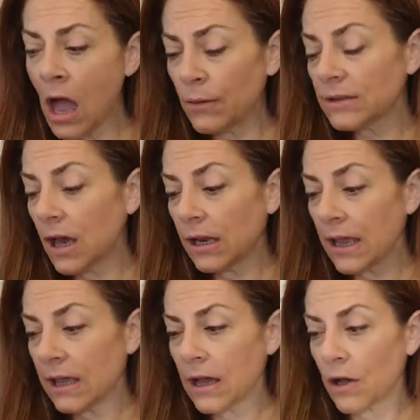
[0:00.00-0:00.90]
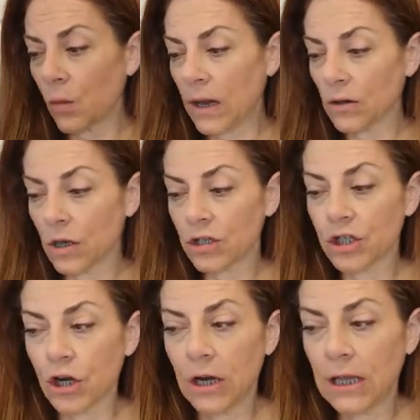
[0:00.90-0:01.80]
I was on a uh, weight loss
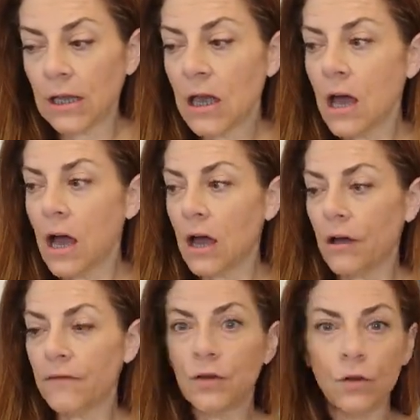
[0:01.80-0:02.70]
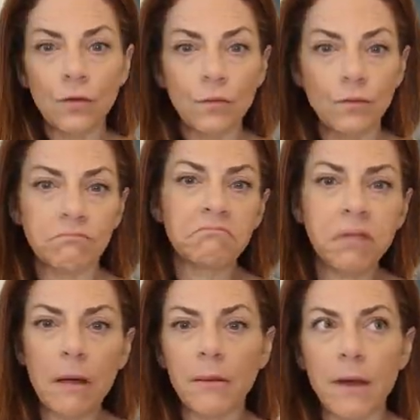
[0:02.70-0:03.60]
journey a few,
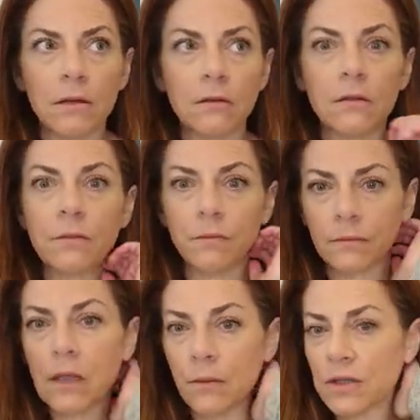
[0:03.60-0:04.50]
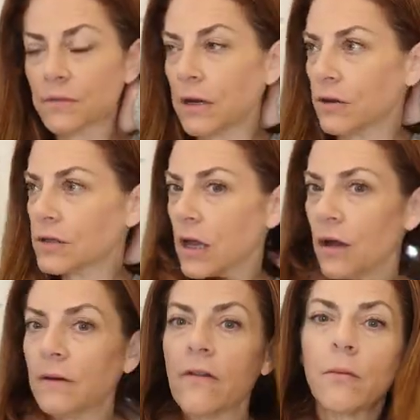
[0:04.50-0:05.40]
probably about, it was three years
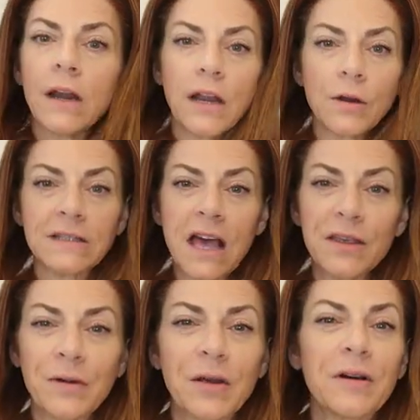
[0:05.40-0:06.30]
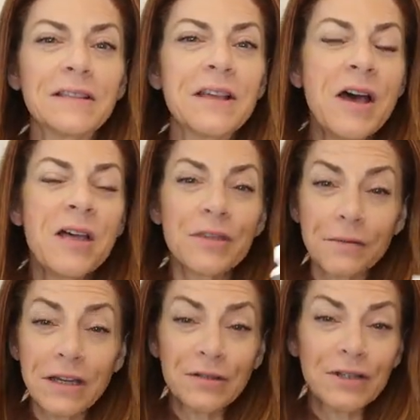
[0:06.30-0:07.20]
ago. Never mind, I know exactly when it was.
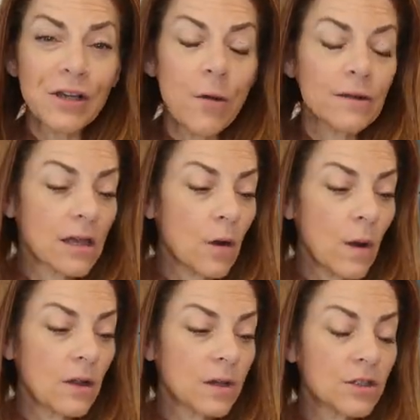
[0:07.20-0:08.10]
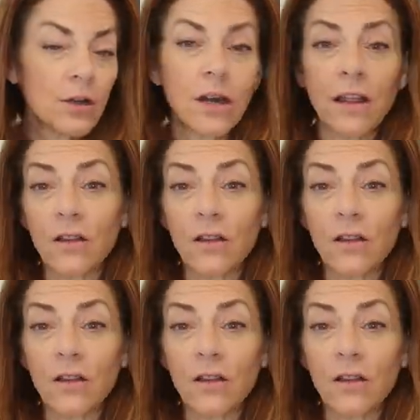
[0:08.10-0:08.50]
Three years ago, I was on a weight loss journey.